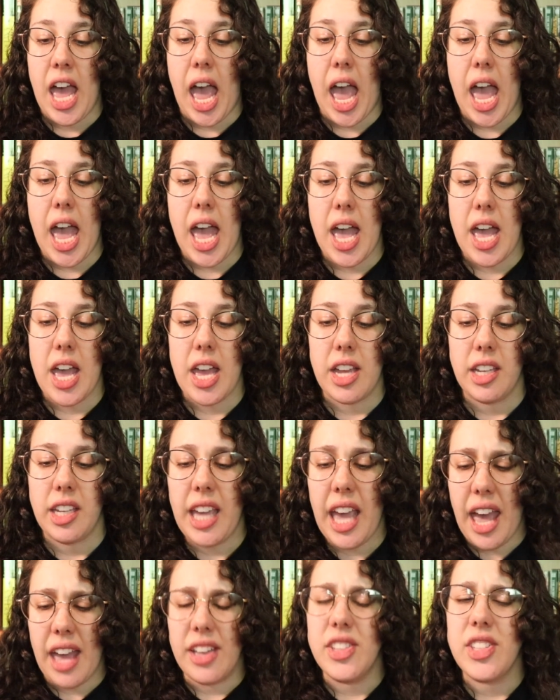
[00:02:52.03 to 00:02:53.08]

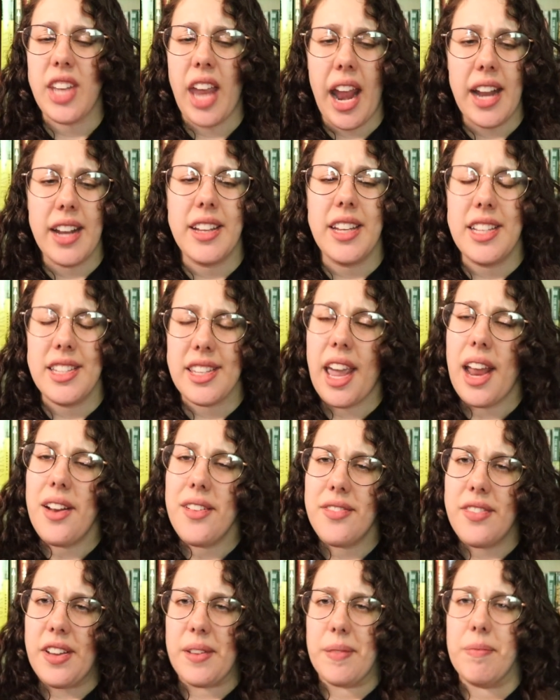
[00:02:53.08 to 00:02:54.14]
Yeah, it's kind
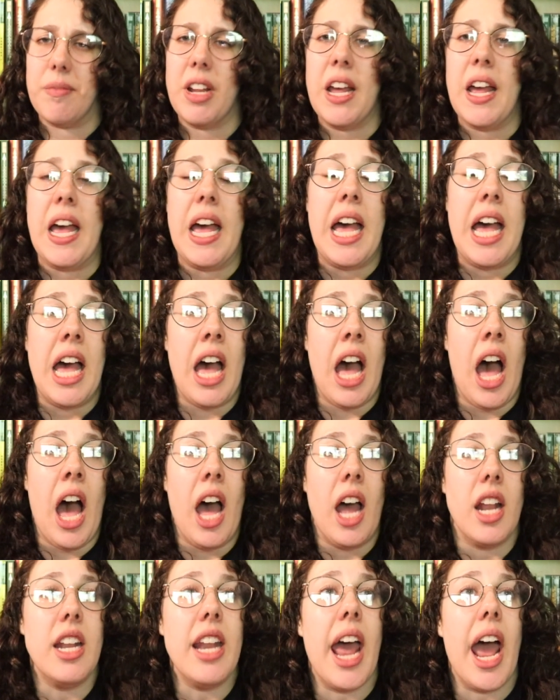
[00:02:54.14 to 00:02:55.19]
of fun.
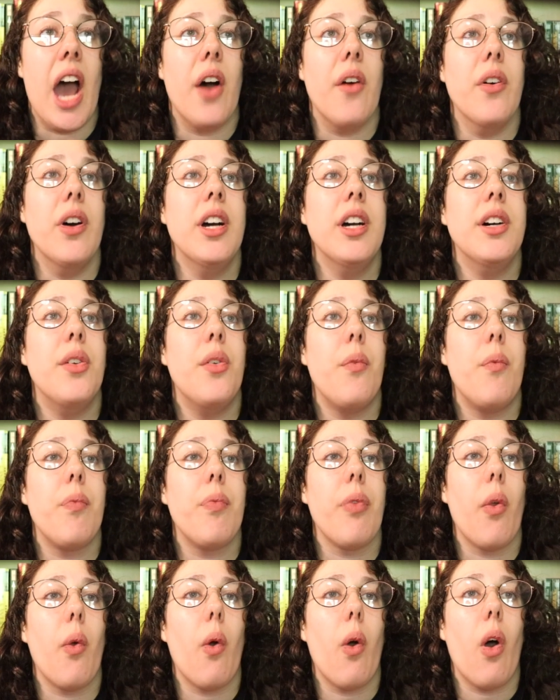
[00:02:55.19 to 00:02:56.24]
Now,
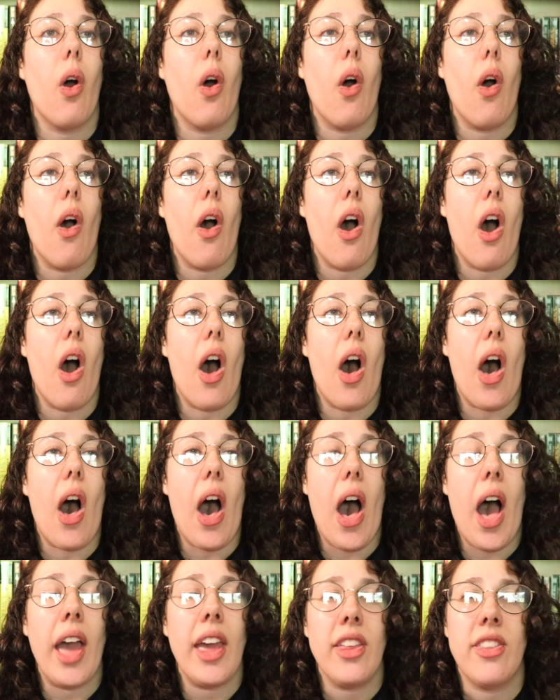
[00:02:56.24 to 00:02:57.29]

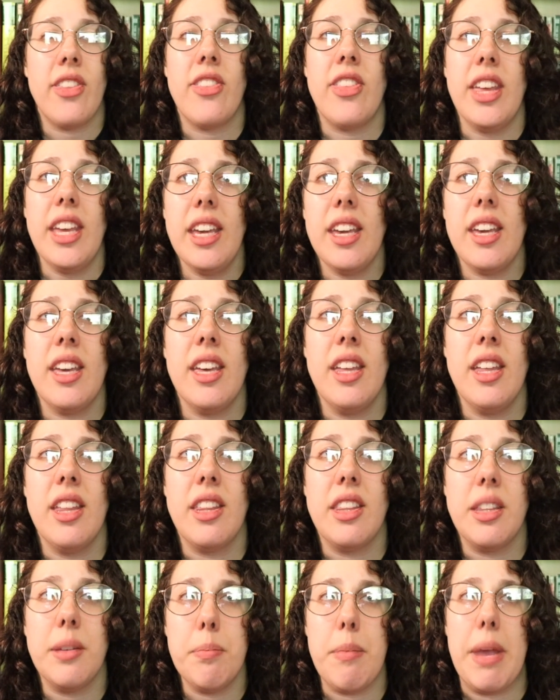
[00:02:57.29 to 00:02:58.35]
I think
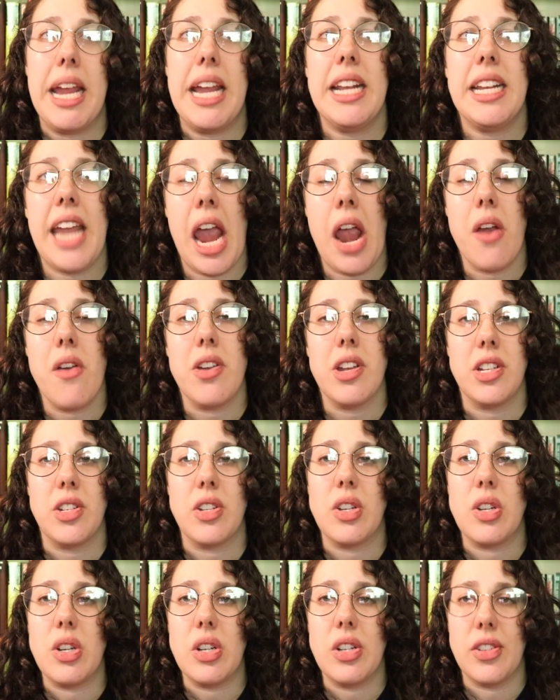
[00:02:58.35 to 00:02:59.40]
the main
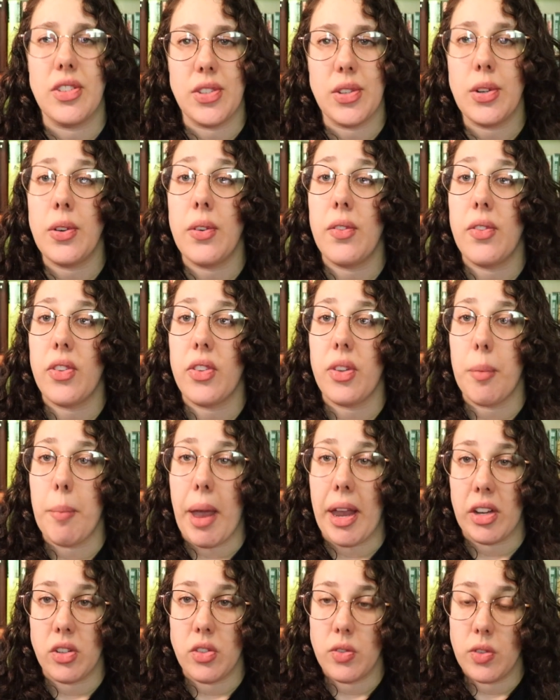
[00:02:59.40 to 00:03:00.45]
character deserves some
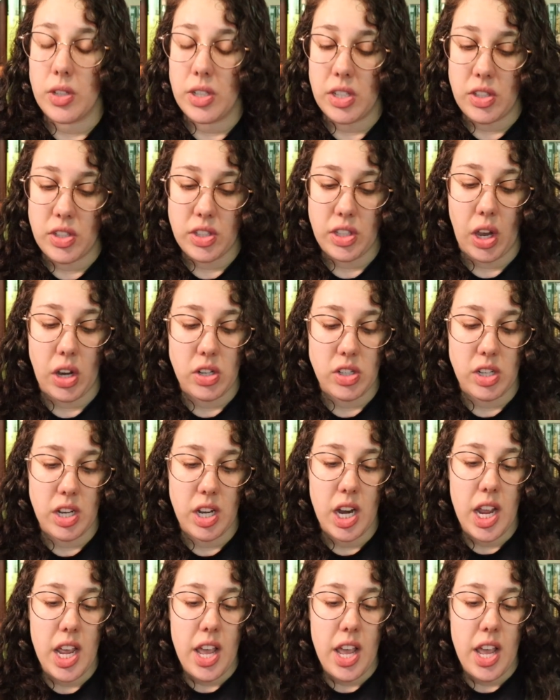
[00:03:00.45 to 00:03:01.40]
extra discussion.